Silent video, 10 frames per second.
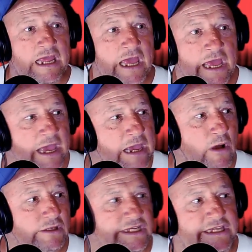He, he
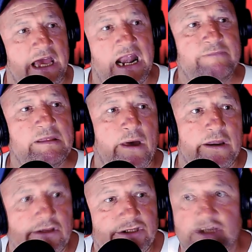wants to kill
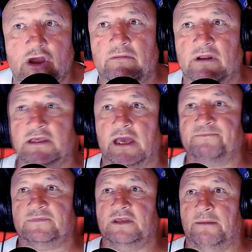everybody. Channel
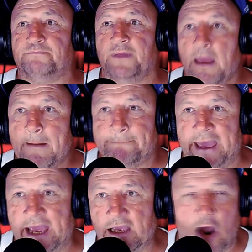deleted, yeah, gone. Just,
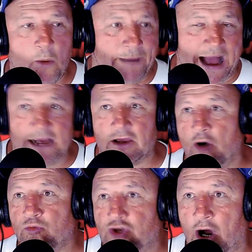bingo,
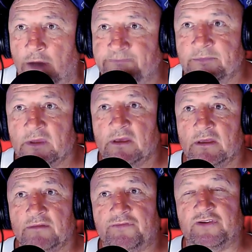bango, yeah, gone. I
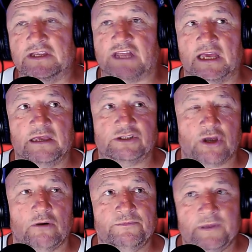know. Freeze things.
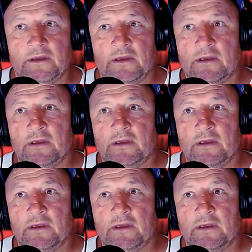So, Twice.